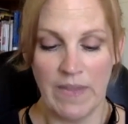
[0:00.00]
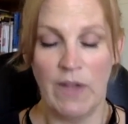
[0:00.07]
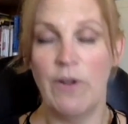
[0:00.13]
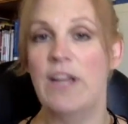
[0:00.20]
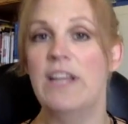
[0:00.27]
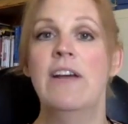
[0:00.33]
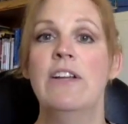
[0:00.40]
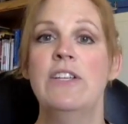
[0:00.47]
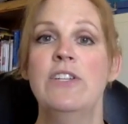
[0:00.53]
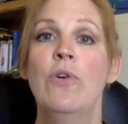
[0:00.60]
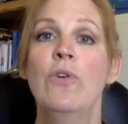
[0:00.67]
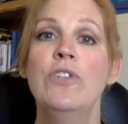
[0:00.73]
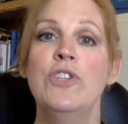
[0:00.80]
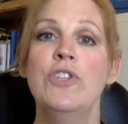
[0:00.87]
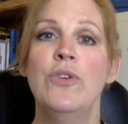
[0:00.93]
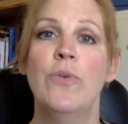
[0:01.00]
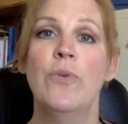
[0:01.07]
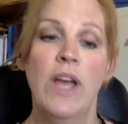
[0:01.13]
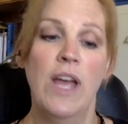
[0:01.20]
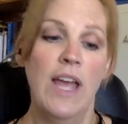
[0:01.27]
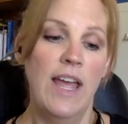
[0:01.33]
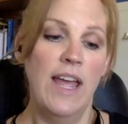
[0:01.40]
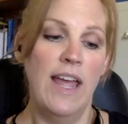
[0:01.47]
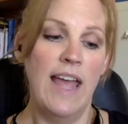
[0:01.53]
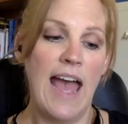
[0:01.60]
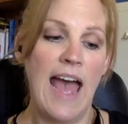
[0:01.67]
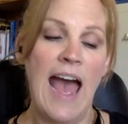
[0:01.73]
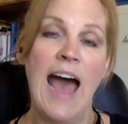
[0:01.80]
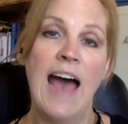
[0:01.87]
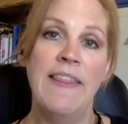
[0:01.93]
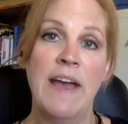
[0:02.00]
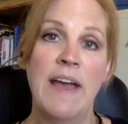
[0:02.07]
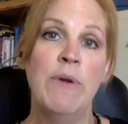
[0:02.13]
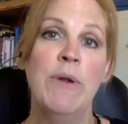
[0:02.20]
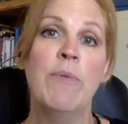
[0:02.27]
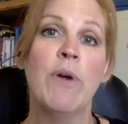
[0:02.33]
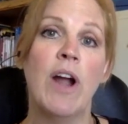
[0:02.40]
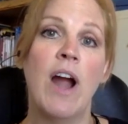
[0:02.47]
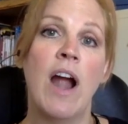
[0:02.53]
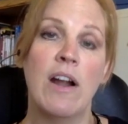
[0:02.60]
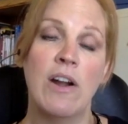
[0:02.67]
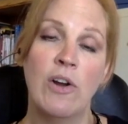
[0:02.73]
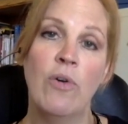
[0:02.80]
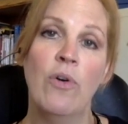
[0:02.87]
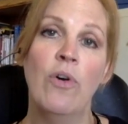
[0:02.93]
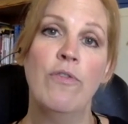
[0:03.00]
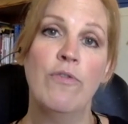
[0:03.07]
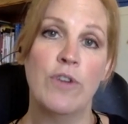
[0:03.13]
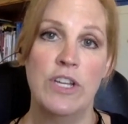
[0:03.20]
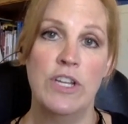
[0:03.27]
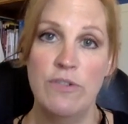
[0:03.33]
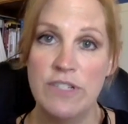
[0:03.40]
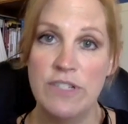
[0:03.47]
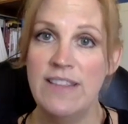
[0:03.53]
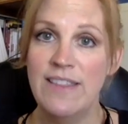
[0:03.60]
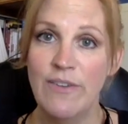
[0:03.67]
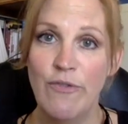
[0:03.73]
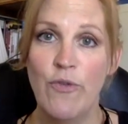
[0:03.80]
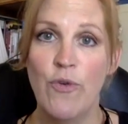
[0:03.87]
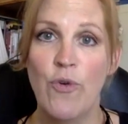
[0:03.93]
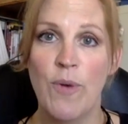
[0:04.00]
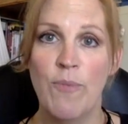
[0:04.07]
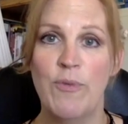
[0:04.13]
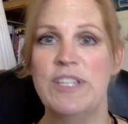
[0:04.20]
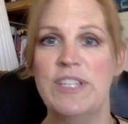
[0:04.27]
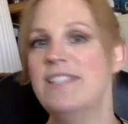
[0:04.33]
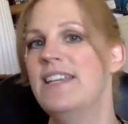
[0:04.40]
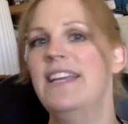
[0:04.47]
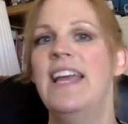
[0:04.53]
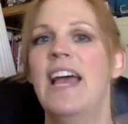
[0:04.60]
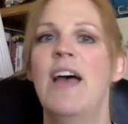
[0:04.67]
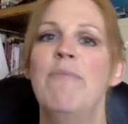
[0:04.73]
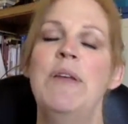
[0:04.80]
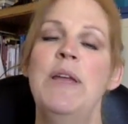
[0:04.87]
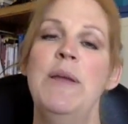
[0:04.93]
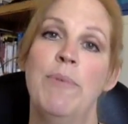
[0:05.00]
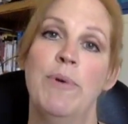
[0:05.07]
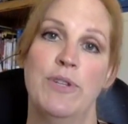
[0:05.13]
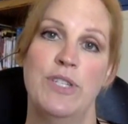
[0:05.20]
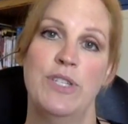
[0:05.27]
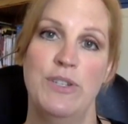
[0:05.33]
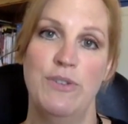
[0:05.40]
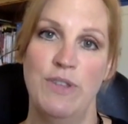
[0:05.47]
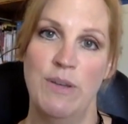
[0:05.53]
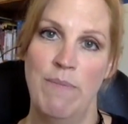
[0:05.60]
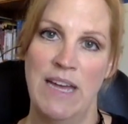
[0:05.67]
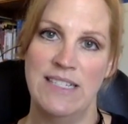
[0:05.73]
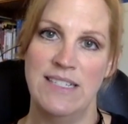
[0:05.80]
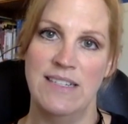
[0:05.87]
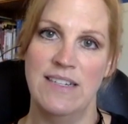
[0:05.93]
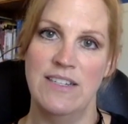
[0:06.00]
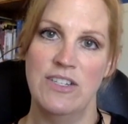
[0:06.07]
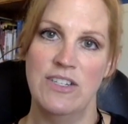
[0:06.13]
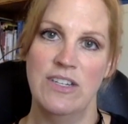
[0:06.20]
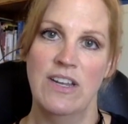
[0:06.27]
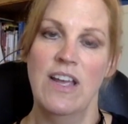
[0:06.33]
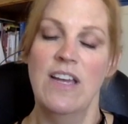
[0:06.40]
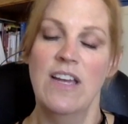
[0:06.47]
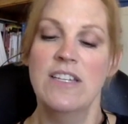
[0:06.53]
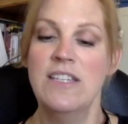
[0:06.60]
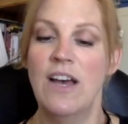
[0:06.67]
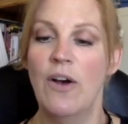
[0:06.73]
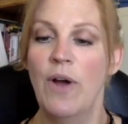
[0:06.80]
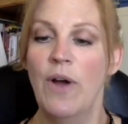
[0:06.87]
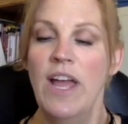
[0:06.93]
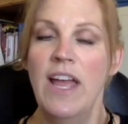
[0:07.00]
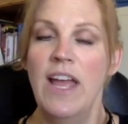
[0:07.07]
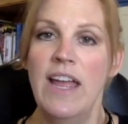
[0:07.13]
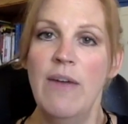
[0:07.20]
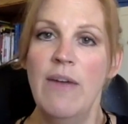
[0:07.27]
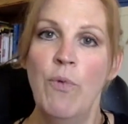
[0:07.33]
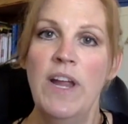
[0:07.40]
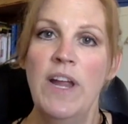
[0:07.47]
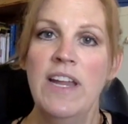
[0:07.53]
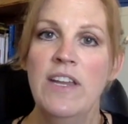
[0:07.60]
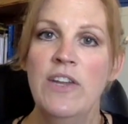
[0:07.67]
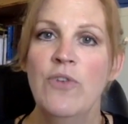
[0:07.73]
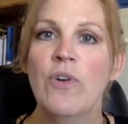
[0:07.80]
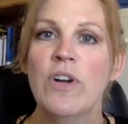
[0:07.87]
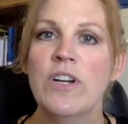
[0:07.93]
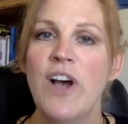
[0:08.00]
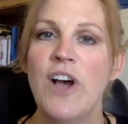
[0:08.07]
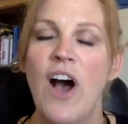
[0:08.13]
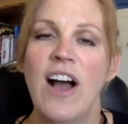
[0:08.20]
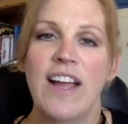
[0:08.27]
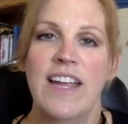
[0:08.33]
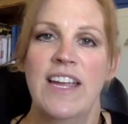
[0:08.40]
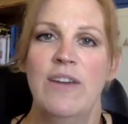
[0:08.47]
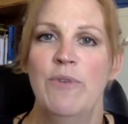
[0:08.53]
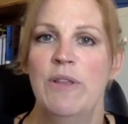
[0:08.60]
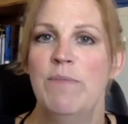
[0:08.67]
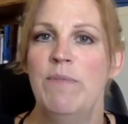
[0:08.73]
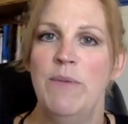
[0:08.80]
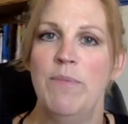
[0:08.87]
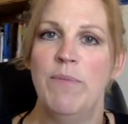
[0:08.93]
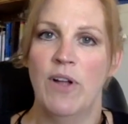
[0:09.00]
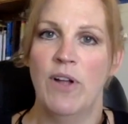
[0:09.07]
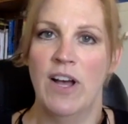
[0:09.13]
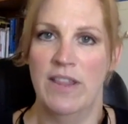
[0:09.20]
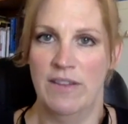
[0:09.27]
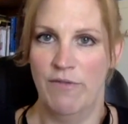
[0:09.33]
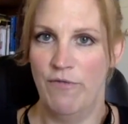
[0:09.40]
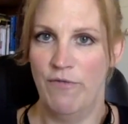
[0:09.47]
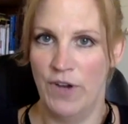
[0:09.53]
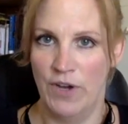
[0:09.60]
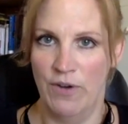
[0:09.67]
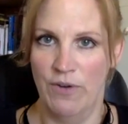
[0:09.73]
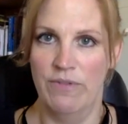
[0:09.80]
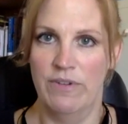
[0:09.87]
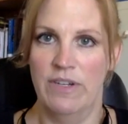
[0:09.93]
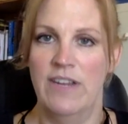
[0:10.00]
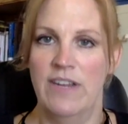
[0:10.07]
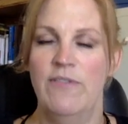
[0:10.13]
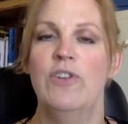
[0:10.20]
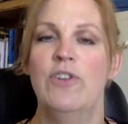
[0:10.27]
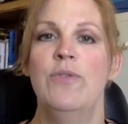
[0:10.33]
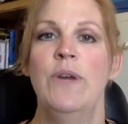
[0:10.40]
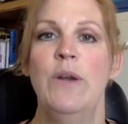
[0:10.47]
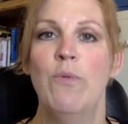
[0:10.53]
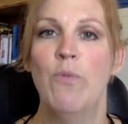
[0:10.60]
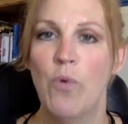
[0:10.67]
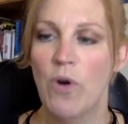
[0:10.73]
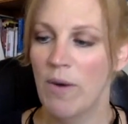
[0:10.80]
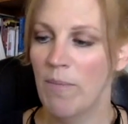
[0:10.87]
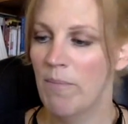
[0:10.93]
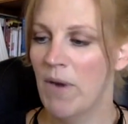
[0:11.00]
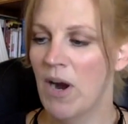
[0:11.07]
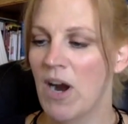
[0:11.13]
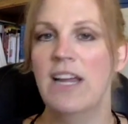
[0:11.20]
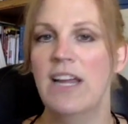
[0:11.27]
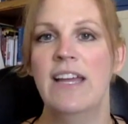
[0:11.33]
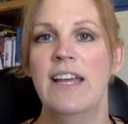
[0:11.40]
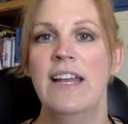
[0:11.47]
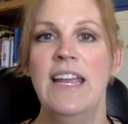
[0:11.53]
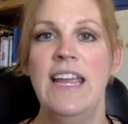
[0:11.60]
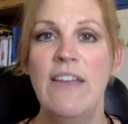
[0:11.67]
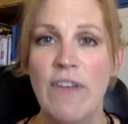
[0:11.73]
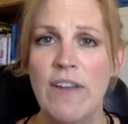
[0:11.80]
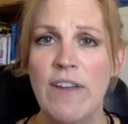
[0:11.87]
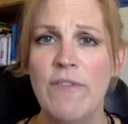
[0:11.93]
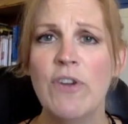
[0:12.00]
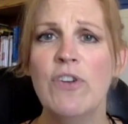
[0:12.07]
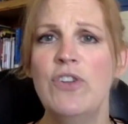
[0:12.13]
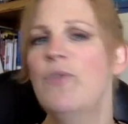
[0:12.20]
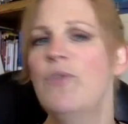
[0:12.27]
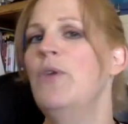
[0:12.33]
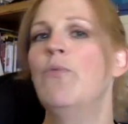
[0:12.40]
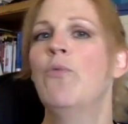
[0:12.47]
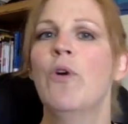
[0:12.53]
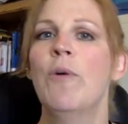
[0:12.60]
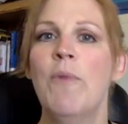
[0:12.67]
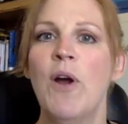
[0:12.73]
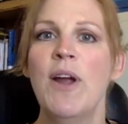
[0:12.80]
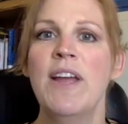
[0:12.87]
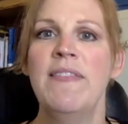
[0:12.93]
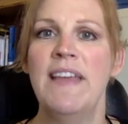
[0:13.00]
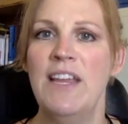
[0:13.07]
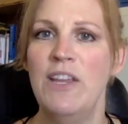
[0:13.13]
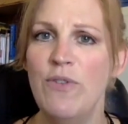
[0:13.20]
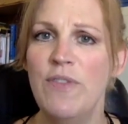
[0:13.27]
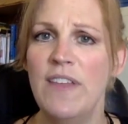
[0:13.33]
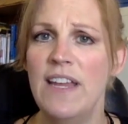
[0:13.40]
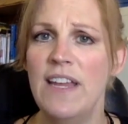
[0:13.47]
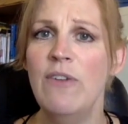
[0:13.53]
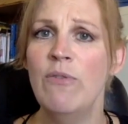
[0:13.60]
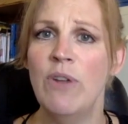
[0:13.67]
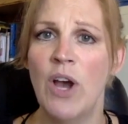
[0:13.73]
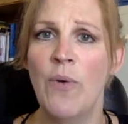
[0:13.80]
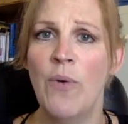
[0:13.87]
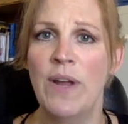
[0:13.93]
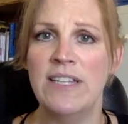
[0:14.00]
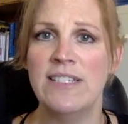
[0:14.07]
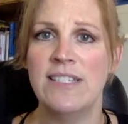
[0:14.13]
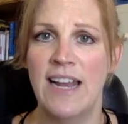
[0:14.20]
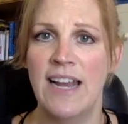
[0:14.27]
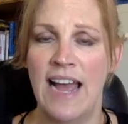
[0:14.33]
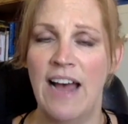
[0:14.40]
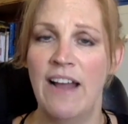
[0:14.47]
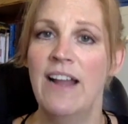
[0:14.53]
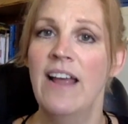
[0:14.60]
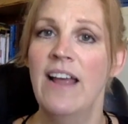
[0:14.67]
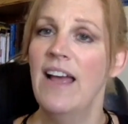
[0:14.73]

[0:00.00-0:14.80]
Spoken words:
Okay, now I told you that our goal for using the form was to get people to the message. So when you're talking with people on the phone, if you're doing warm market, even if you're doing warm market that you think you know inside out,